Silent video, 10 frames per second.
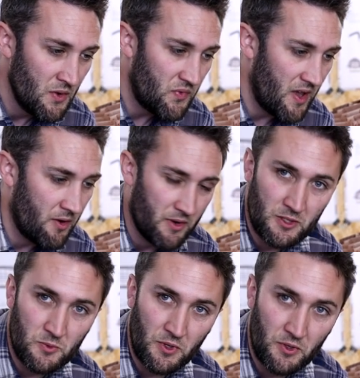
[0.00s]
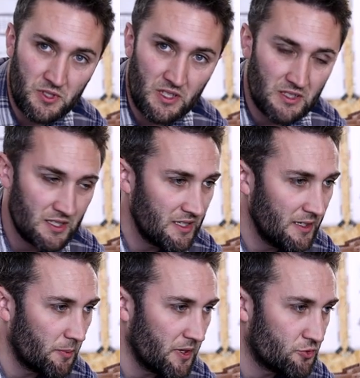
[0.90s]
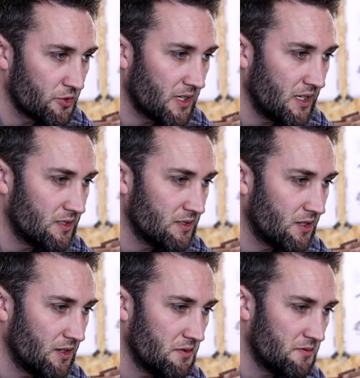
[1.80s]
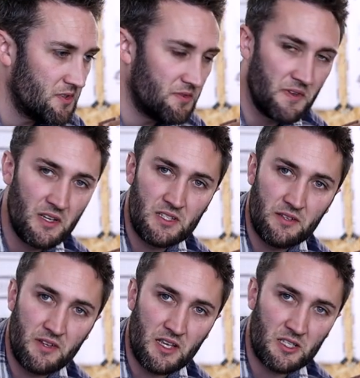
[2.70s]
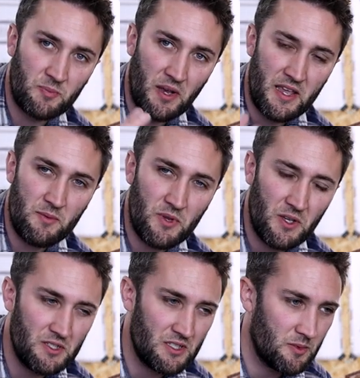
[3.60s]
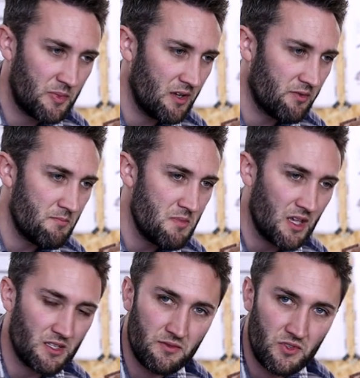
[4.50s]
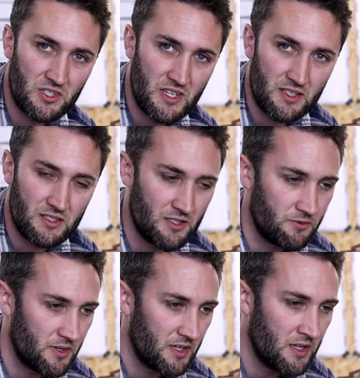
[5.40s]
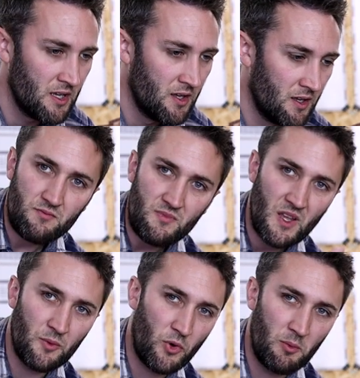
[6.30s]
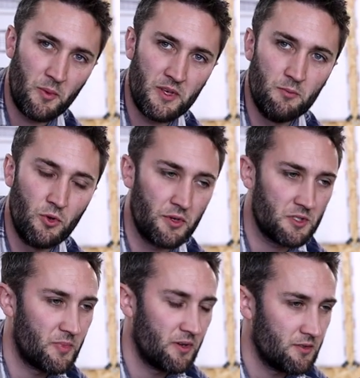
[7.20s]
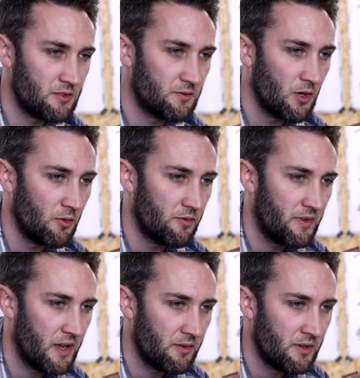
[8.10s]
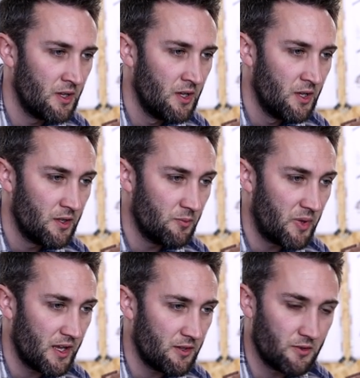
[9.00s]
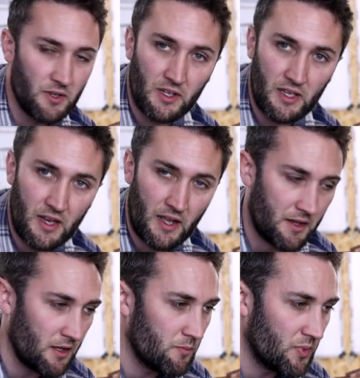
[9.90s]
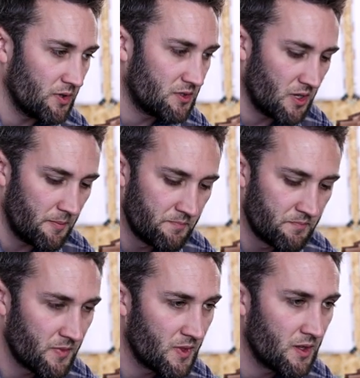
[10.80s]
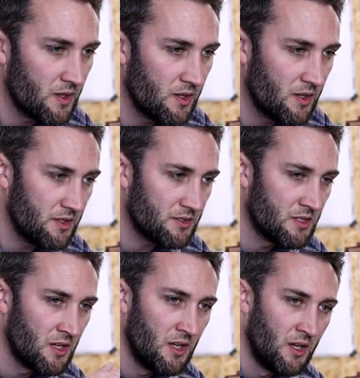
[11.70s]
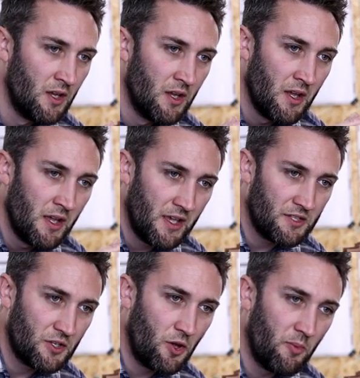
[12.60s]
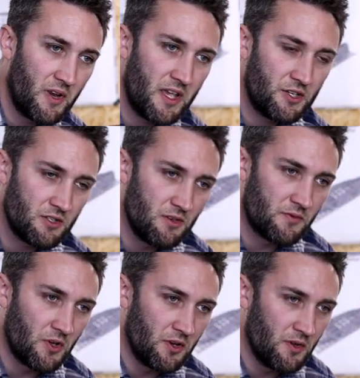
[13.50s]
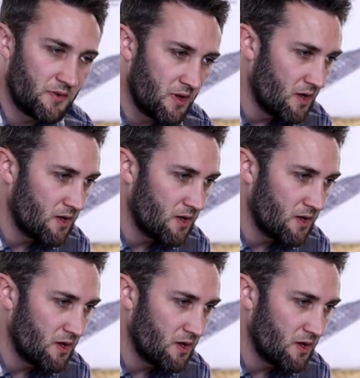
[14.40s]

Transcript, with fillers: fairing is one of those things that's a little bit tricky to kind of definitively explain because it's a bit of a mix of the senses really and probably the more experience you've got with fairing the better you're going to get at it but um, it's it's a combination of kind of